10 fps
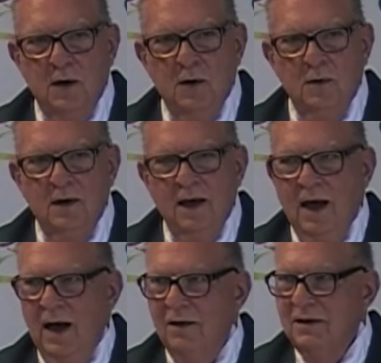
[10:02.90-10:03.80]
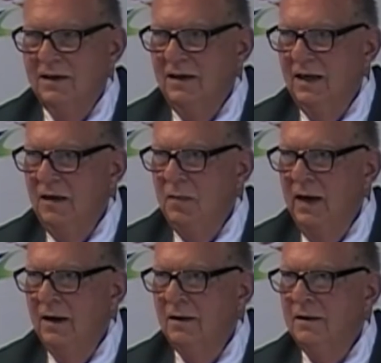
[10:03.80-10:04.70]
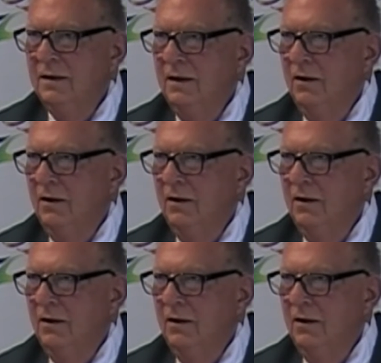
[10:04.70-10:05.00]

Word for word: know, I'll get an email